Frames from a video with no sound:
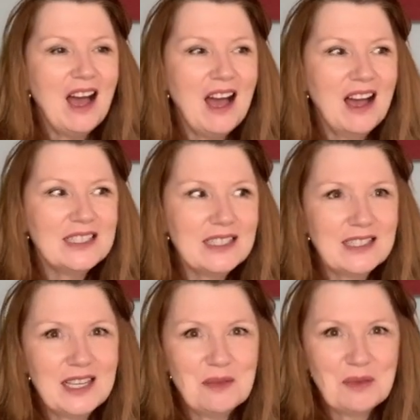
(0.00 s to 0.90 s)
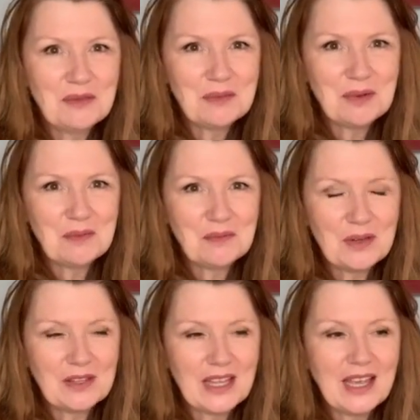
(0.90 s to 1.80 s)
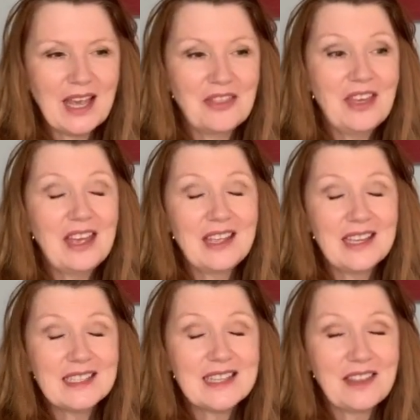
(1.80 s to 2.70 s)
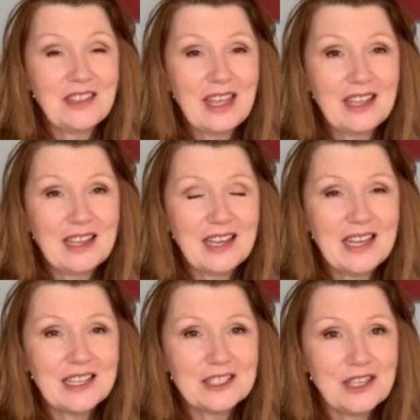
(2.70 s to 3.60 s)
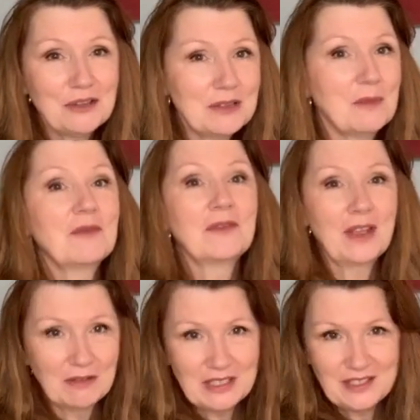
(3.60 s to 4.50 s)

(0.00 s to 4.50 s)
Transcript: I did hit a bit of a problem with it, and that is that it sewed up very